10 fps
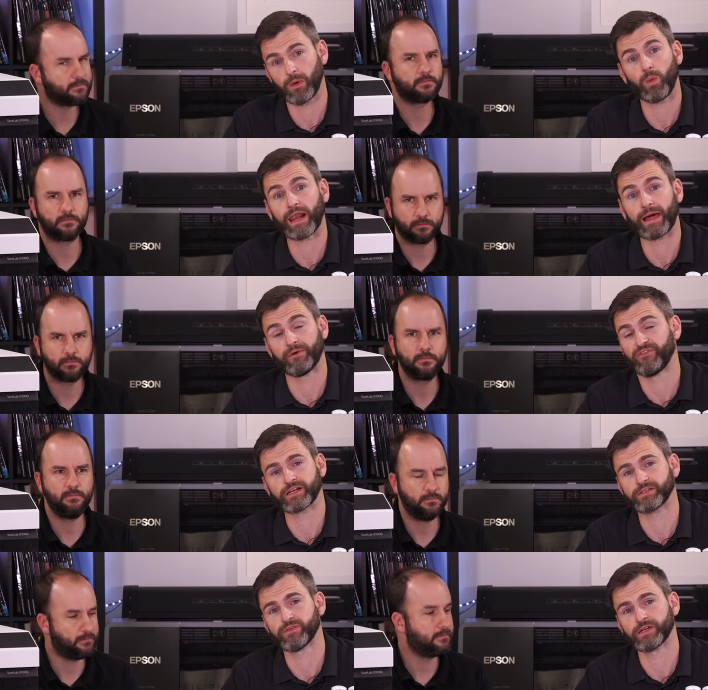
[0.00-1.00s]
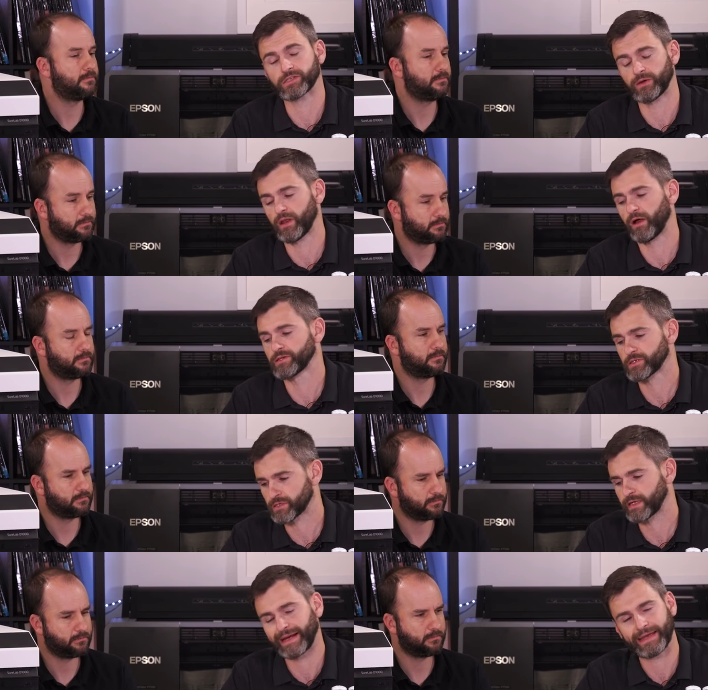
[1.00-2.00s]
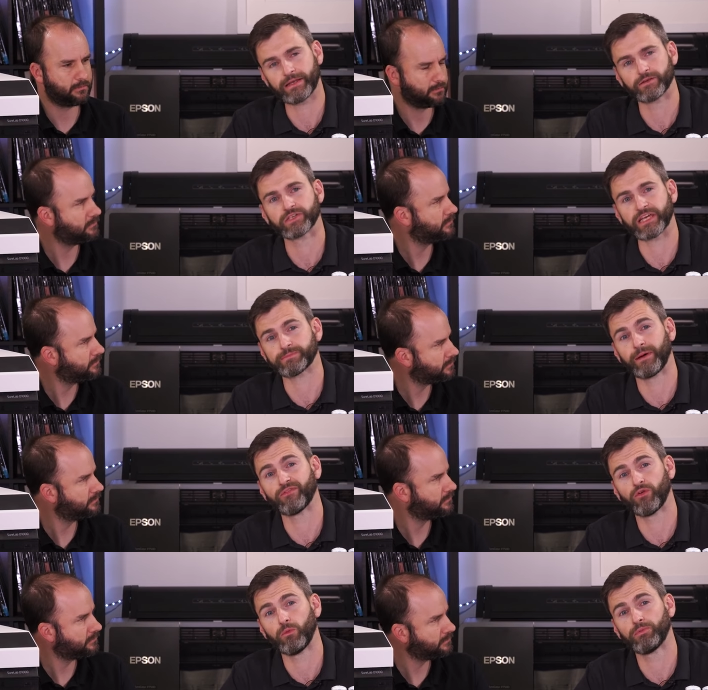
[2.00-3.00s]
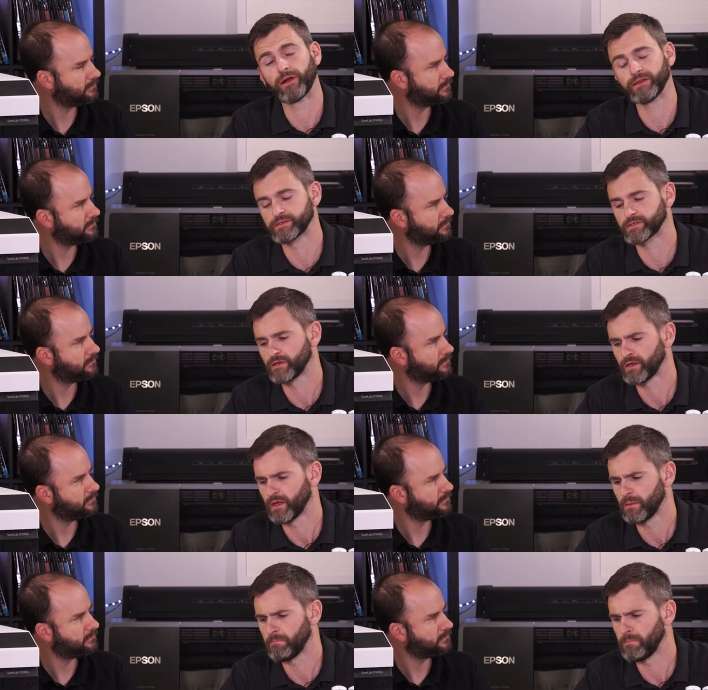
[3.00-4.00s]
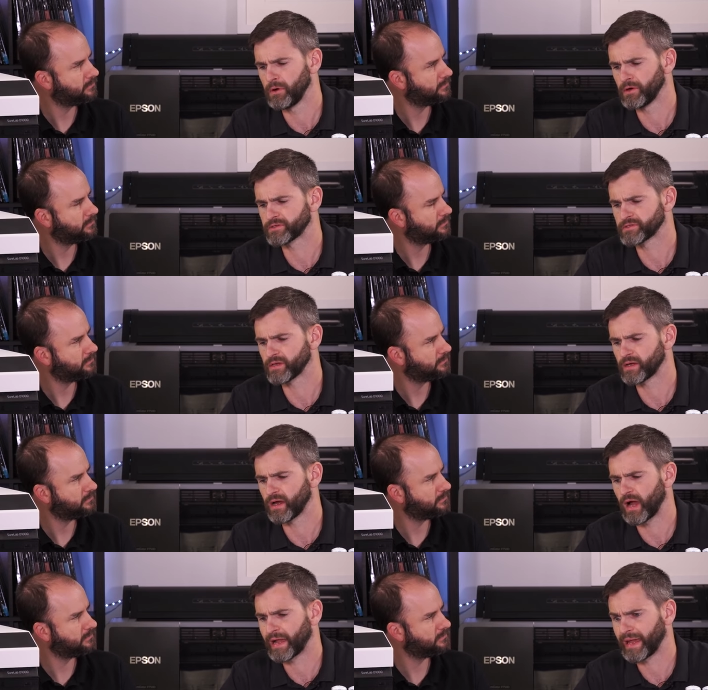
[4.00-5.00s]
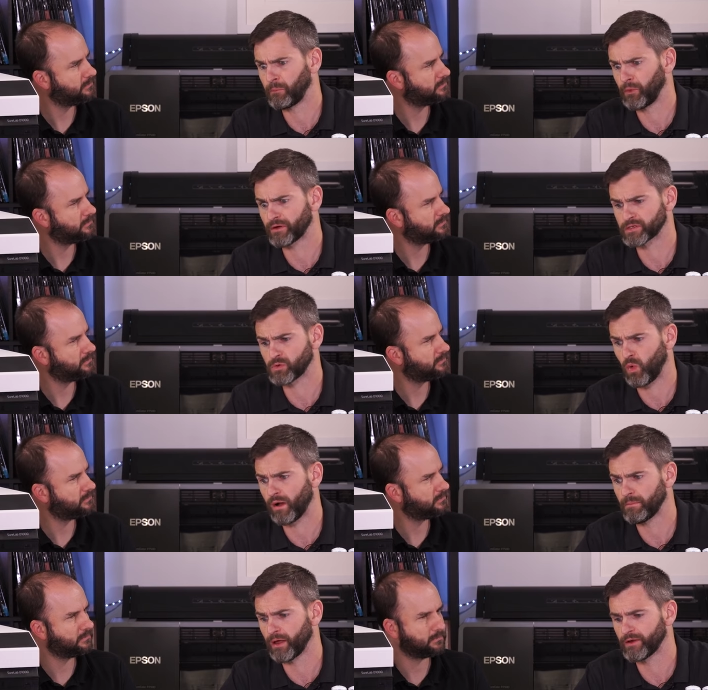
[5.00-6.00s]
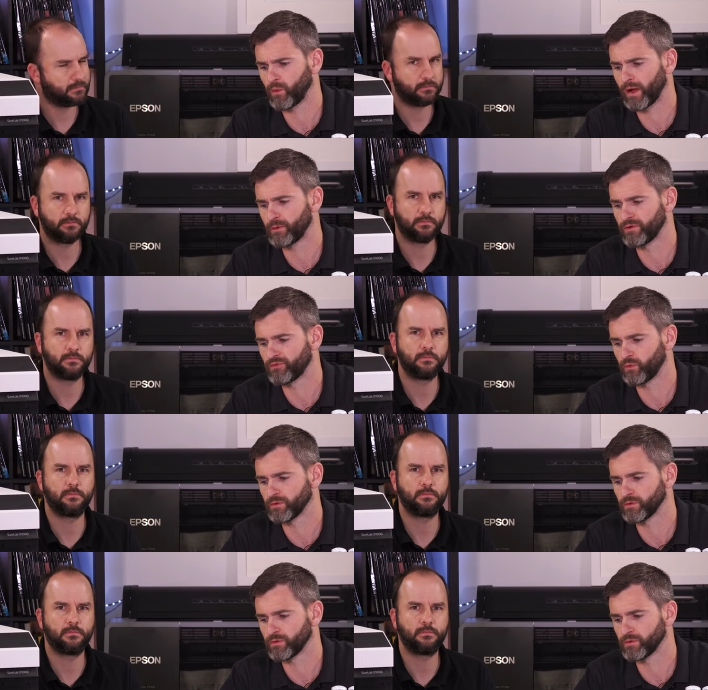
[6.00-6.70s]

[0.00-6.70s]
Speaker 1: from a wet lab effectively. Mm. So a nice, clean six by four print. But again, what I was quite blown away with